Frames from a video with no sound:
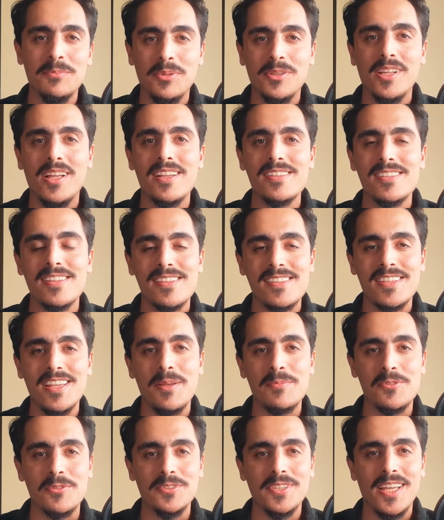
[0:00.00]
plus
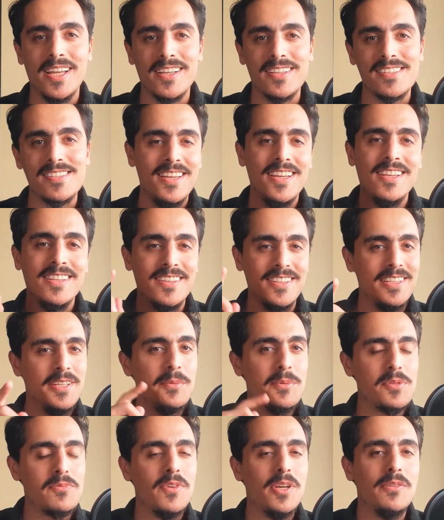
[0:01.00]
Samsung Dex, the
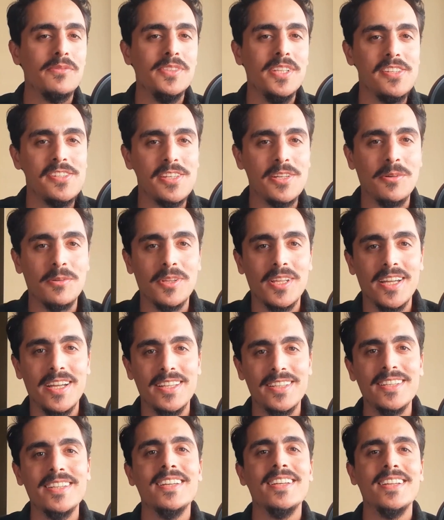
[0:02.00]
newest way of teaching
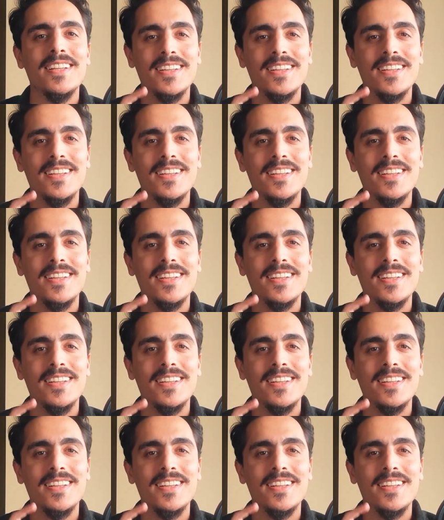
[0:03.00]
online.